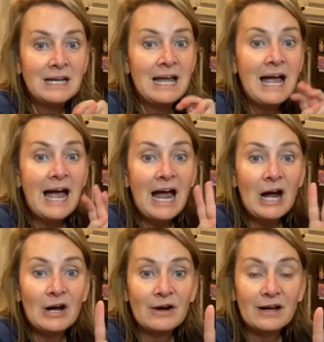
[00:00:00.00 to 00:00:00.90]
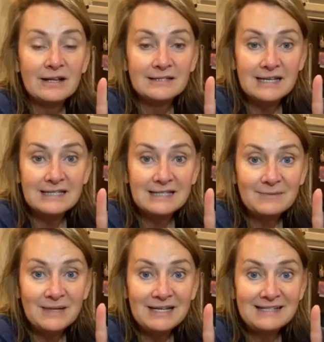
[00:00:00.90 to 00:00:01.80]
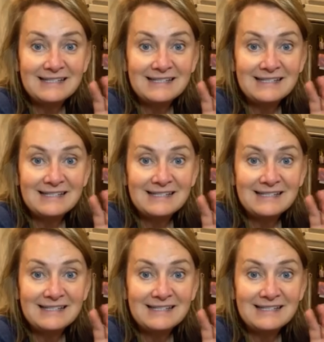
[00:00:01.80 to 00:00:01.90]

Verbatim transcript: our dusting mitt,